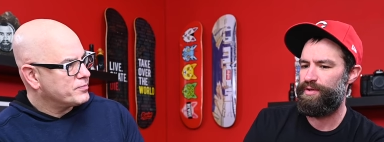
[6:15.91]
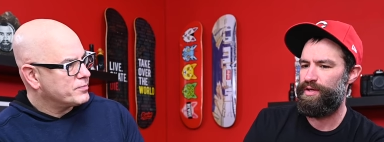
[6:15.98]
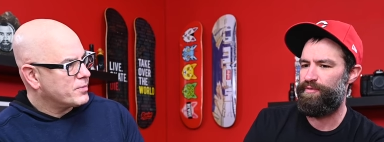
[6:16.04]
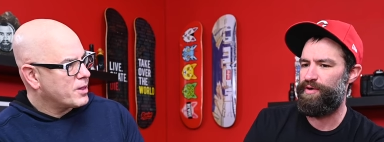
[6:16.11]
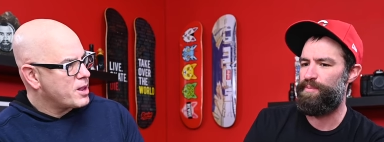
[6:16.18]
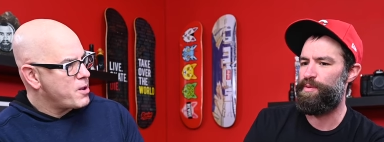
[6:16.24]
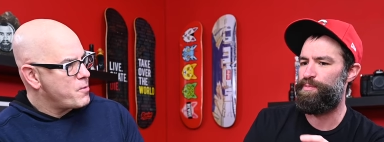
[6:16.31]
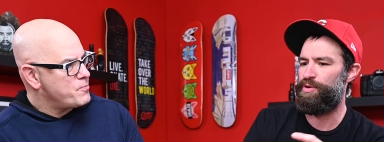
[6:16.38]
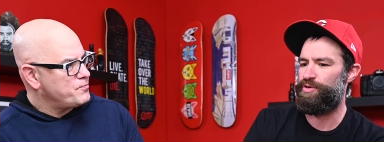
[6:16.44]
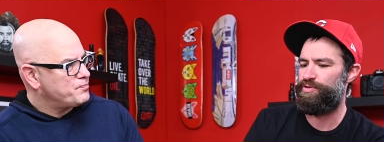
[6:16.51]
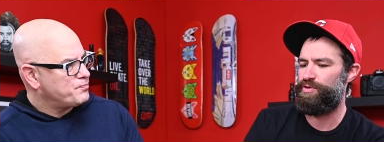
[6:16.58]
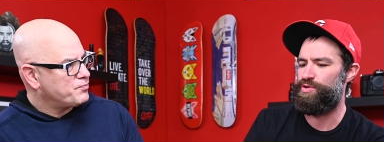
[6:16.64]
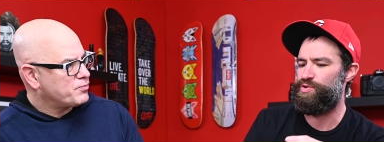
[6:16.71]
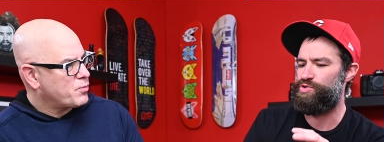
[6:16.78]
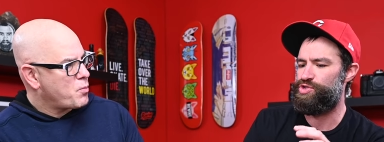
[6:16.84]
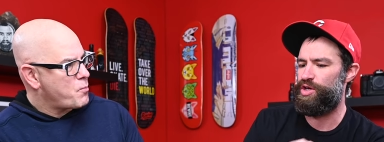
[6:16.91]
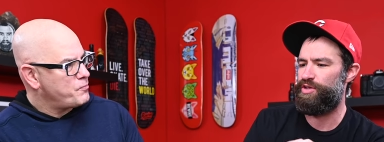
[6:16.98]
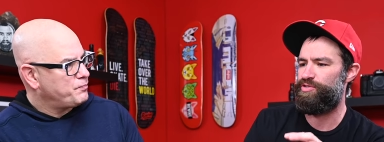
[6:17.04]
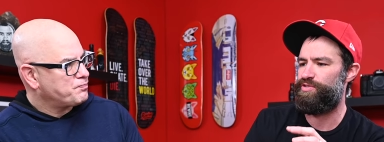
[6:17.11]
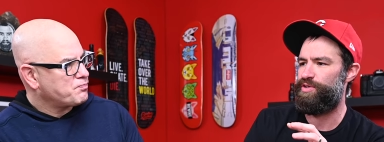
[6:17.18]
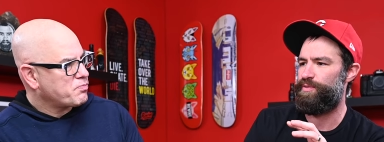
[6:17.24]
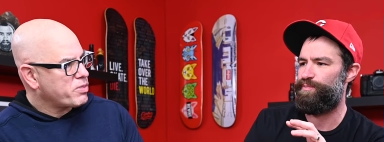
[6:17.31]
Speaker 1: If I'm a person who
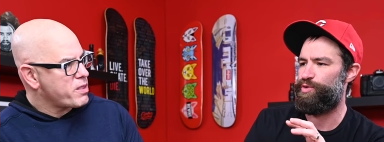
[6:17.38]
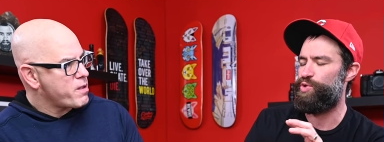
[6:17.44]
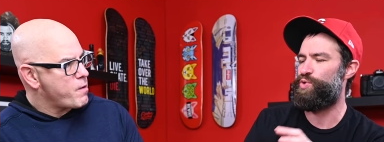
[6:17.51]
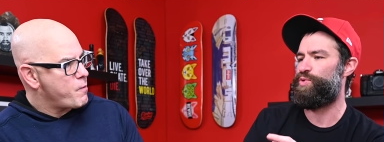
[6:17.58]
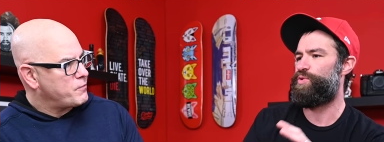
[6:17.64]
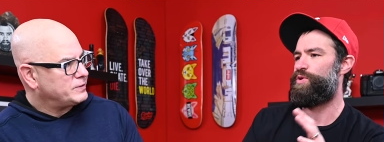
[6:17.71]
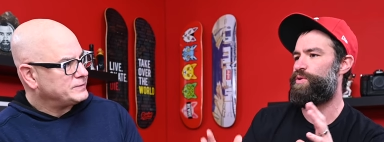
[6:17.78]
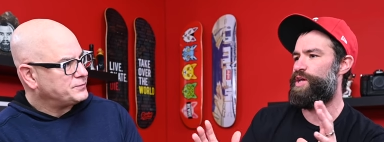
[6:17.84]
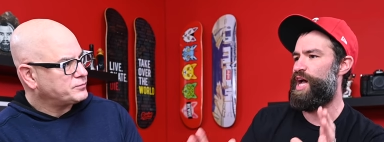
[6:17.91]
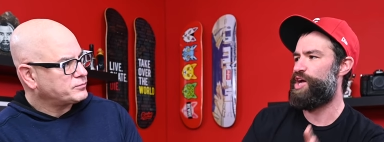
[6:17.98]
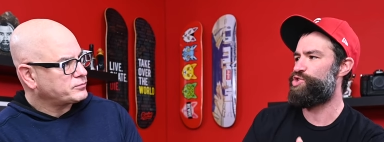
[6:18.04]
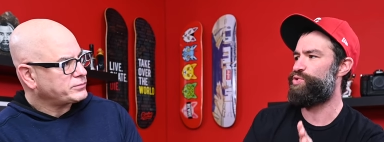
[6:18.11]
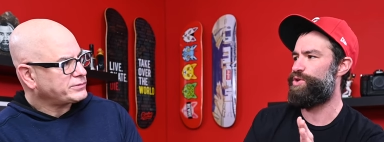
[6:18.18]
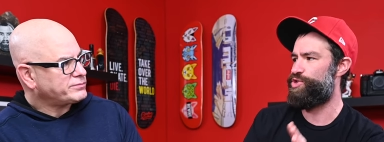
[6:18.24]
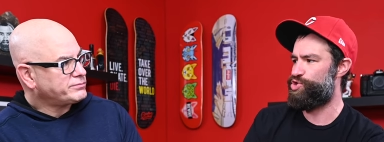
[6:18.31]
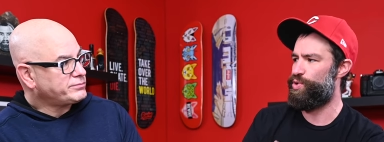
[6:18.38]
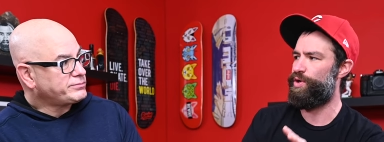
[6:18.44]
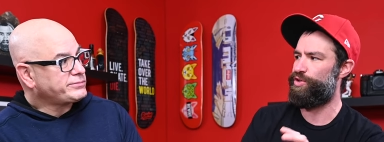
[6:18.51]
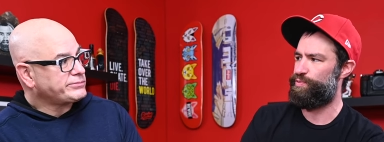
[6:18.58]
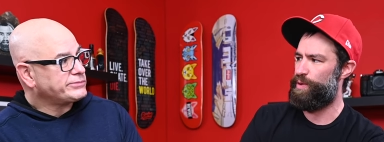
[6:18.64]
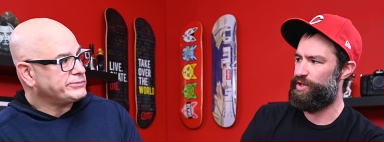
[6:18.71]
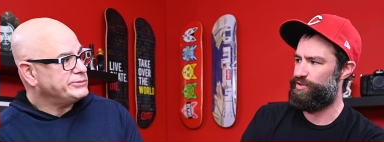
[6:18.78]
just who casually
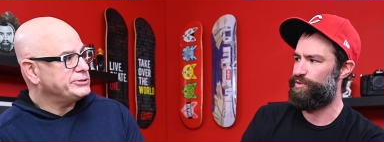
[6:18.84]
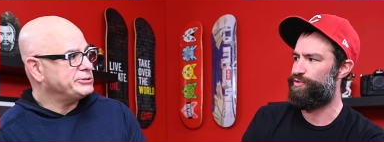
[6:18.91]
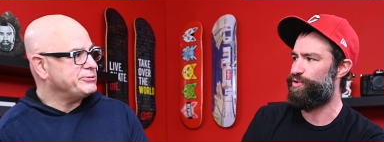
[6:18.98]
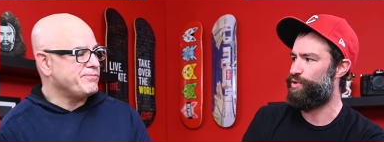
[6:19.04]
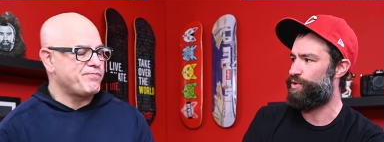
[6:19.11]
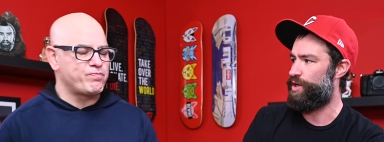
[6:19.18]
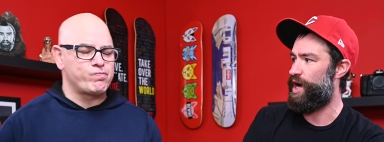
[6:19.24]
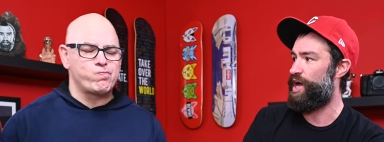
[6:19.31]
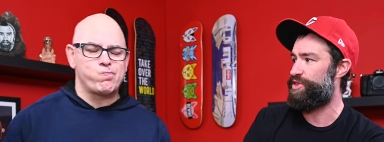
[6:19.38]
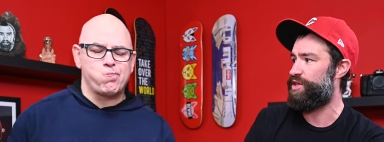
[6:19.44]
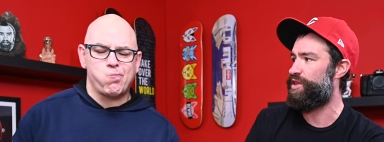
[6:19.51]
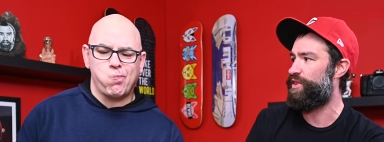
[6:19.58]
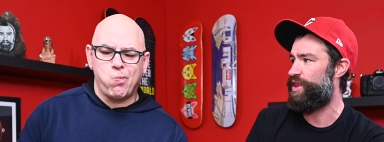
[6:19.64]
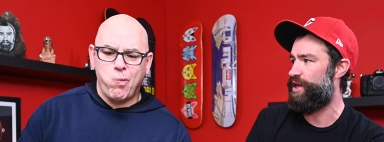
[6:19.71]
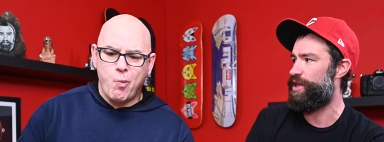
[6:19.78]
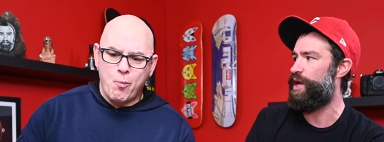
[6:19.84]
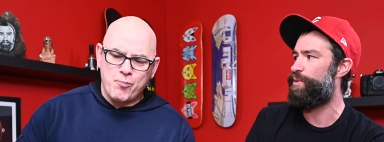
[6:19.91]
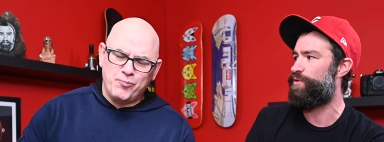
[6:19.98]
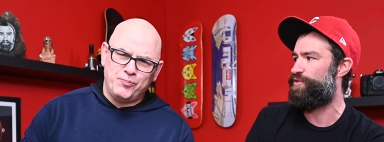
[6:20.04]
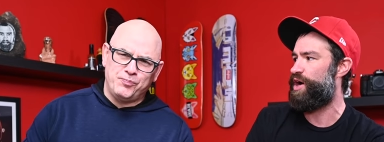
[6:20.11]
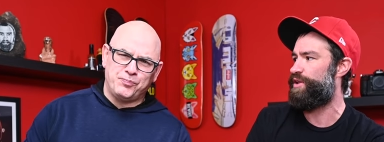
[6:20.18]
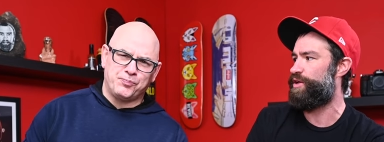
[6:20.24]
enjoys spicy food, I think that they, they
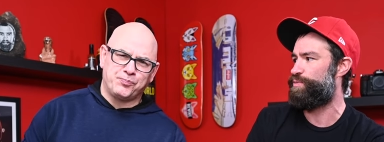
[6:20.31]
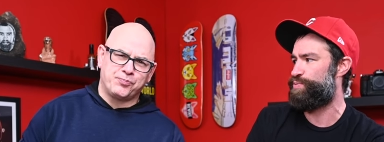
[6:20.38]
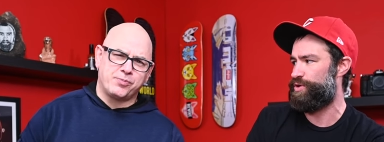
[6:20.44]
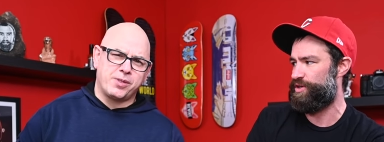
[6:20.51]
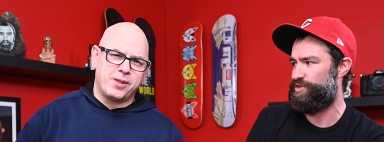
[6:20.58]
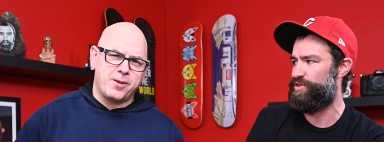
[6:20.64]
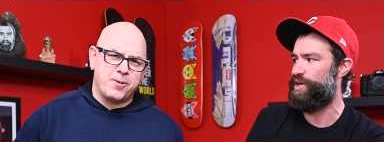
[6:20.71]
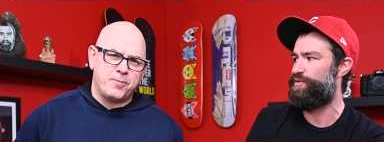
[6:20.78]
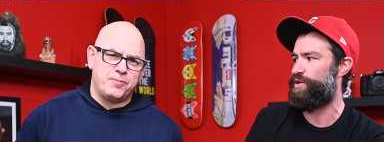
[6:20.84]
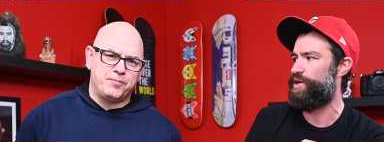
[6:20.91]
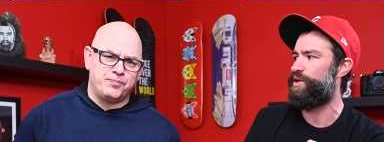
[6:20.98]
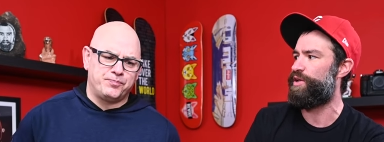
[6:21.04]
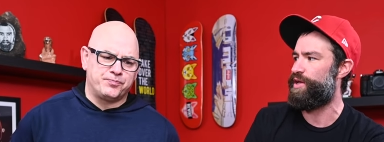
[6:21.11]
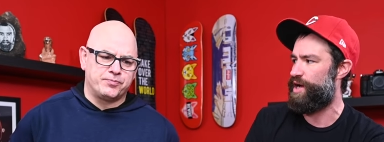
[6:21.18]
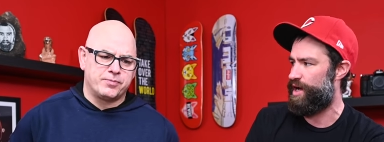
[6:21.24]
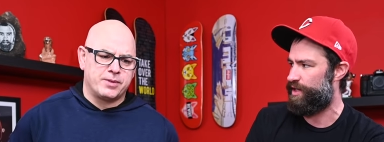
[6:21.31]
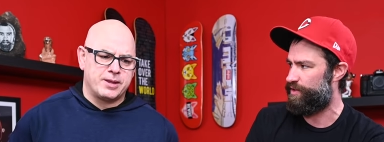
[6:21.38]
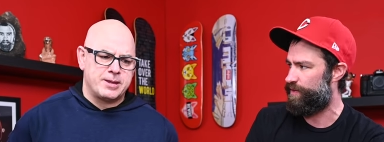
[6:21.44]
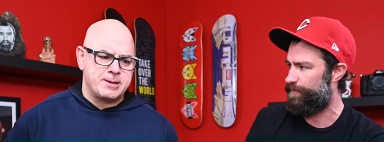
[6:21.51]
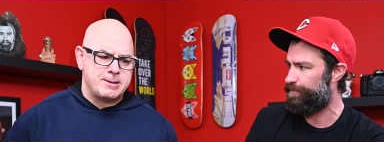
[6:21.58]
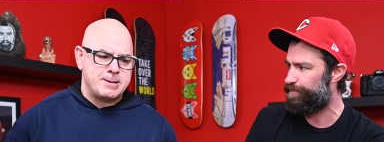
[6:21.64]
would find this pretty significantly hot.